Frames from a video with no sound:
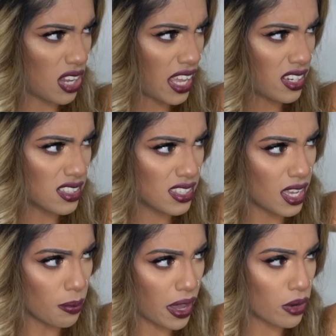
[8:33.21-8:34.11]
I didn't
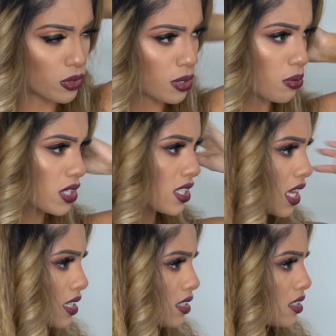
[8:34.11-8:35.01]
say a bad word,
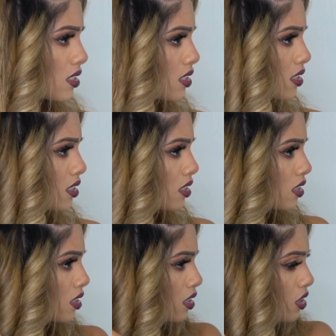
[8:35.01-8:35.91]
princess. I heard
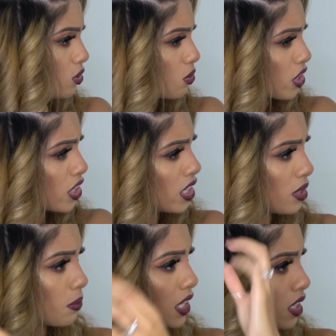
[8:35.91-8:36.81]
you. You
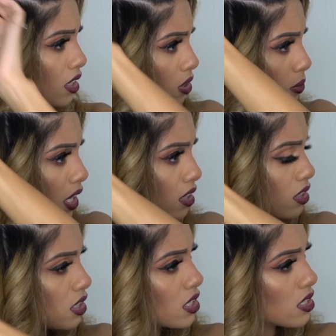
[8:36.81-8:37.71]
heard me? Oh my
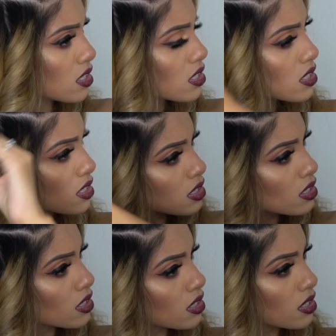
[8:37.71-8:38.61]
goodness.
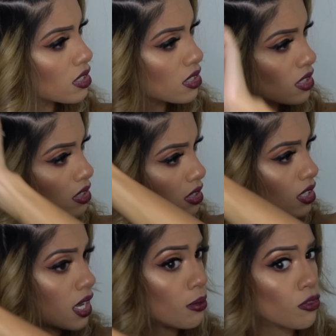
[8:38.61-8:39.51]
I'm
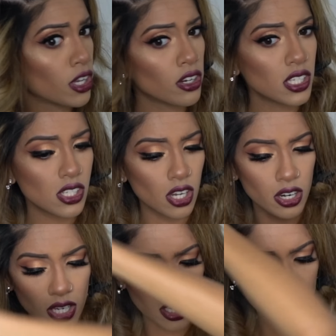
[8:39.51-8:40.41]
sorry. I'm very
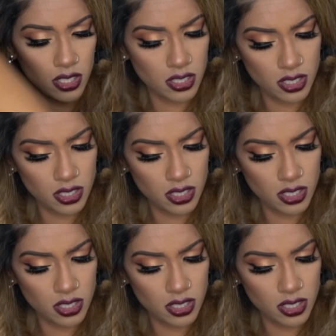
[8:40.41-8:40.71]
sorry.